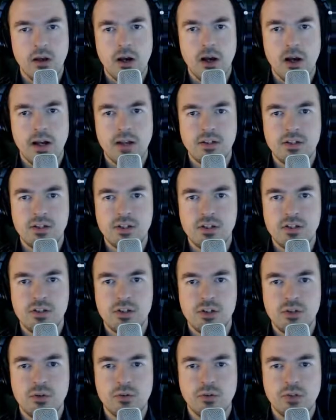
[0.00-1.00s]
I didn't
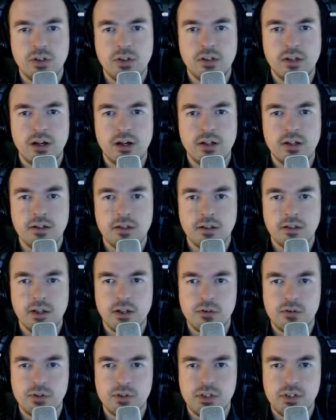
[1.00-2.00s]
use a Geiger
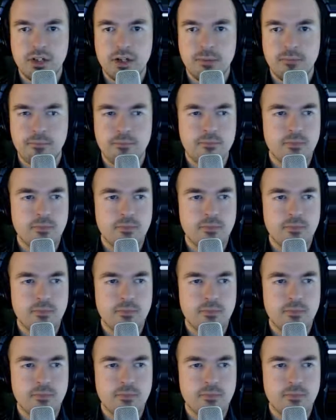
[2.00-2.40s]
counter yet.